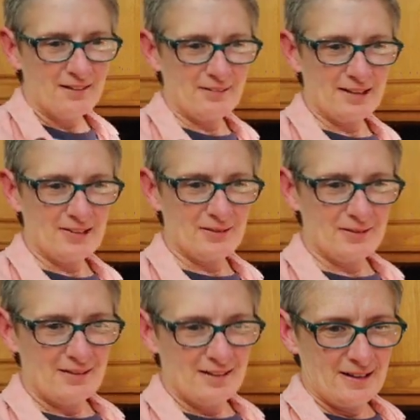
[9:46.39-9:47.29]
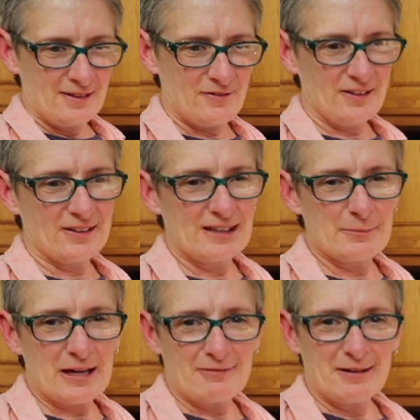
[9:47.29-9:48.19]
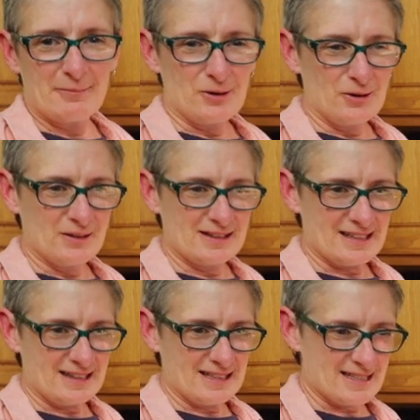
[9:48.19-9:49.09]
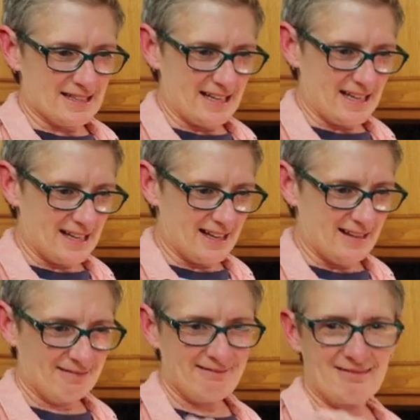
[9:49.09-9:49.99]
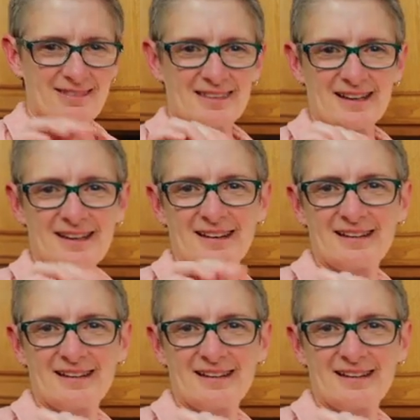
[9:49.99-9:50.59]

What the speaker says: when you feel in the bottom of the bowl, it's like this, like, thick,